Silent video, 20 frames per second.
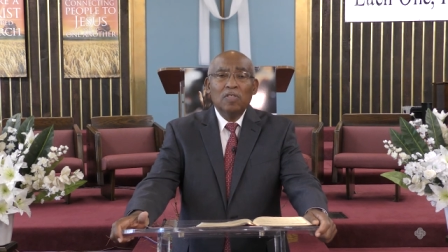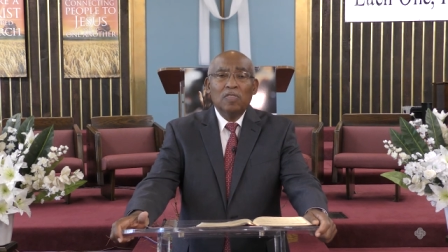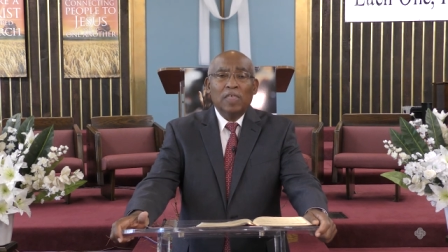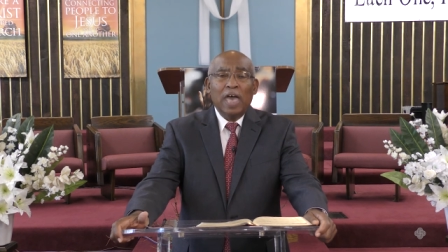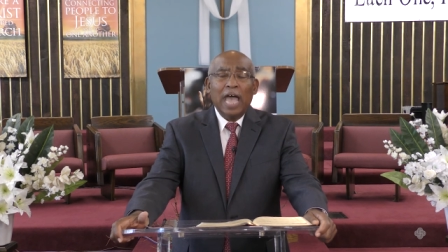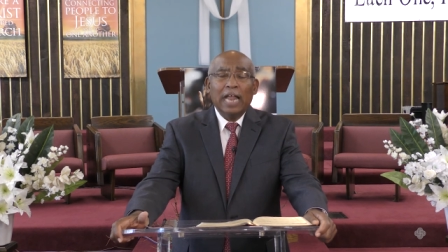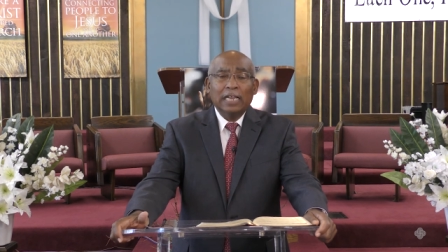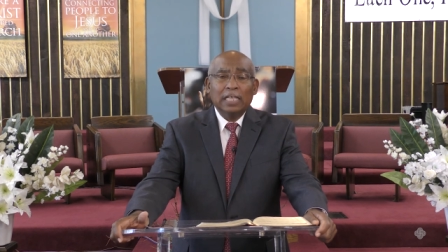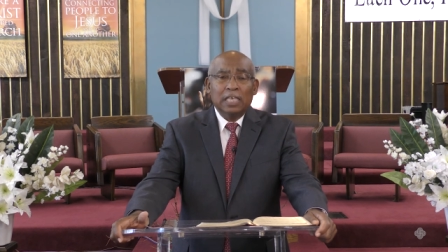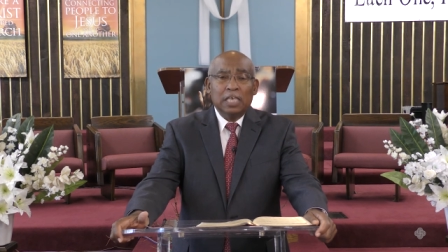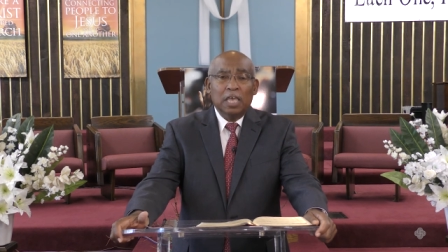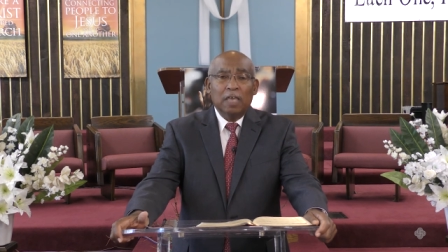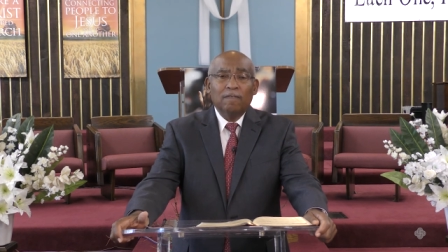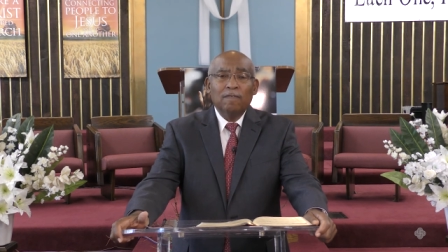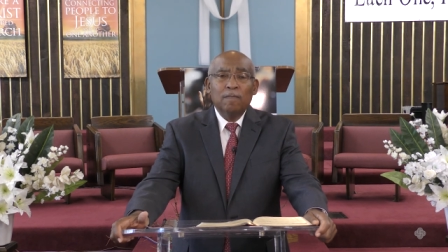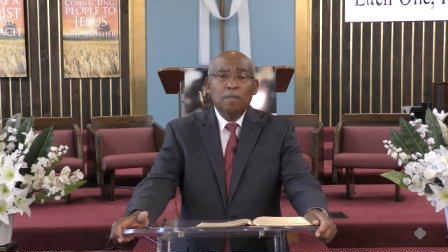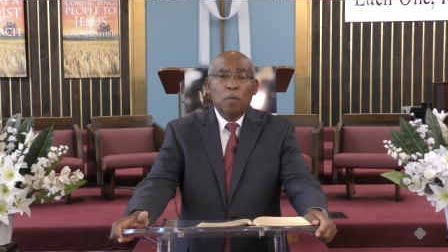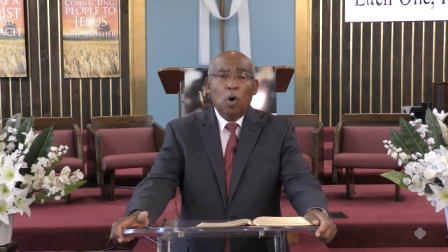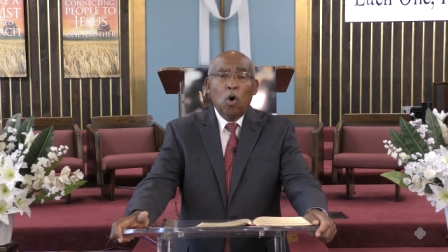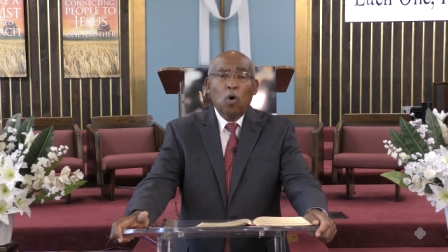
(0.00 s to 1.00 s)
that
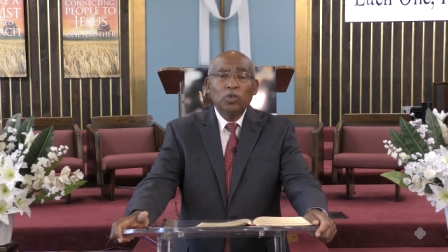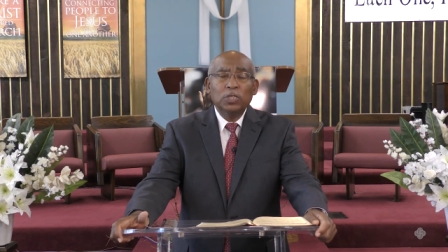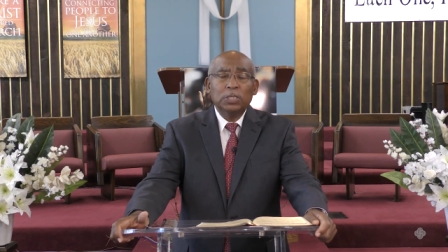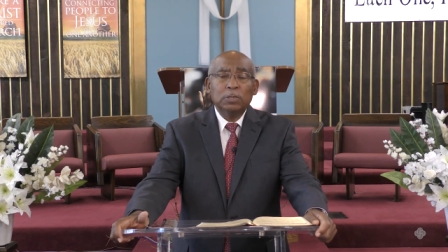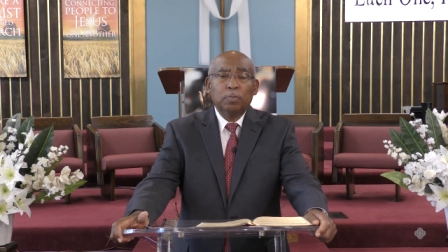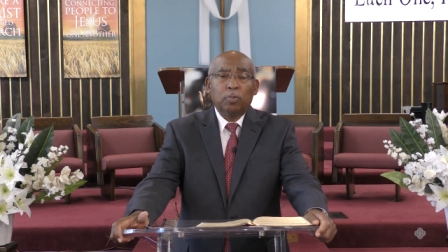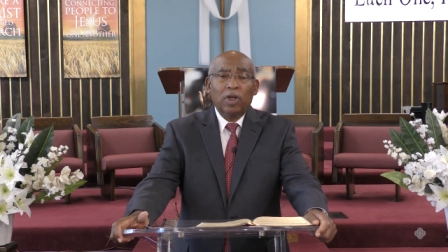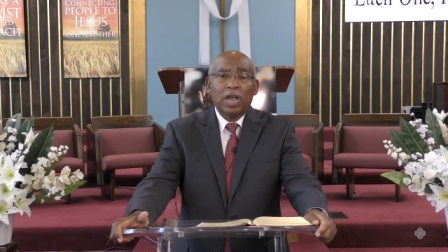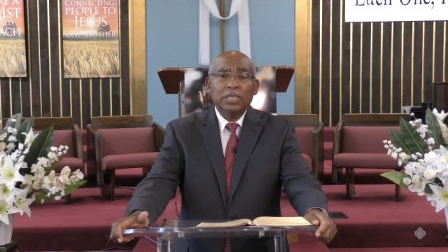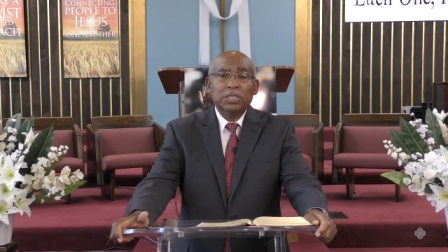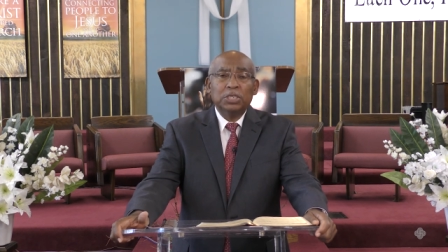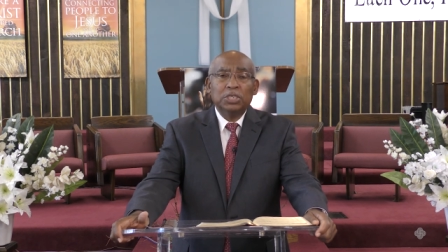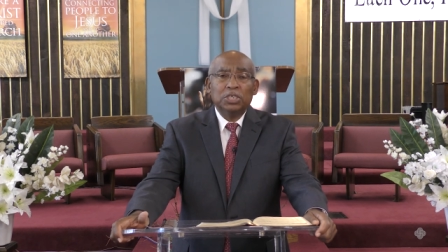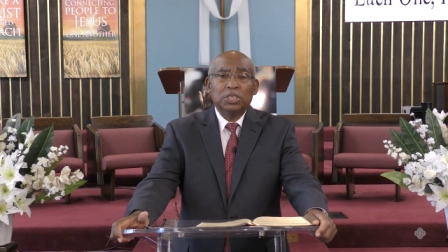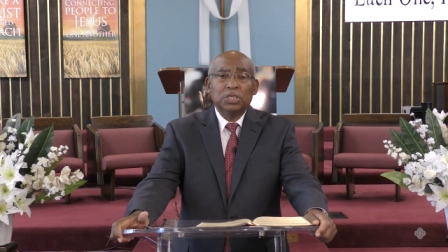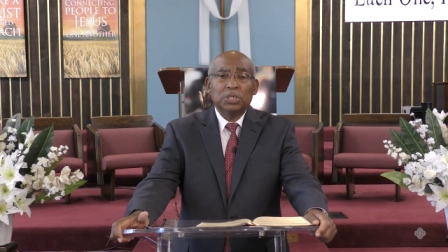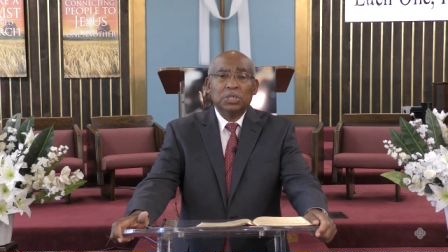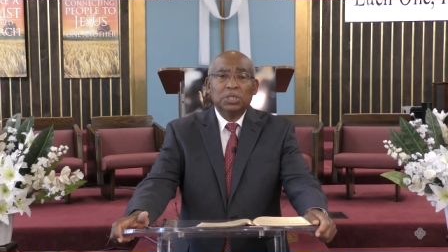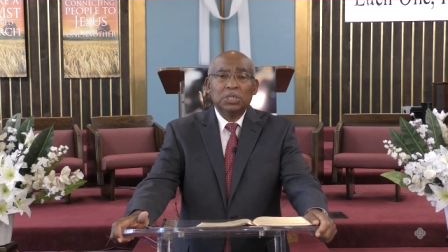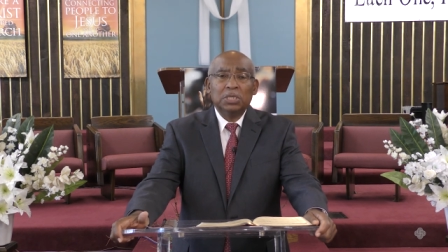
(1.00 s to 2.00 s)
gift most
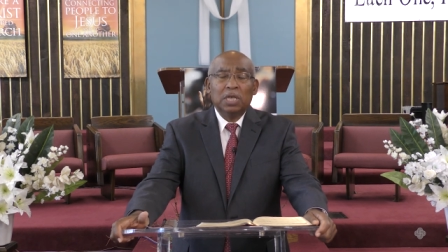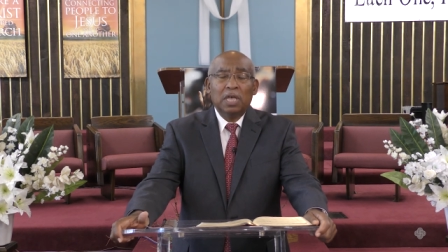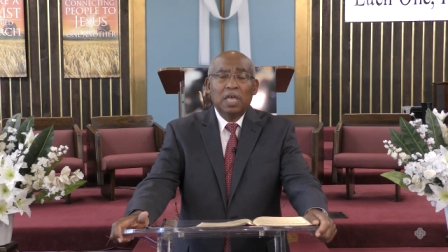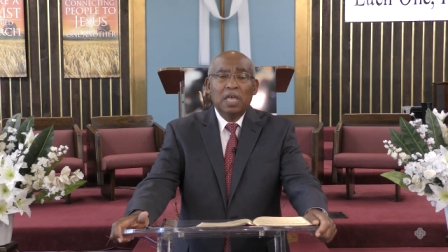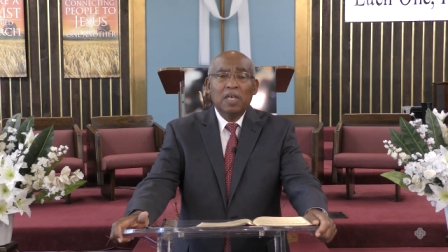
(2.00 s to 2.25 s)
precious,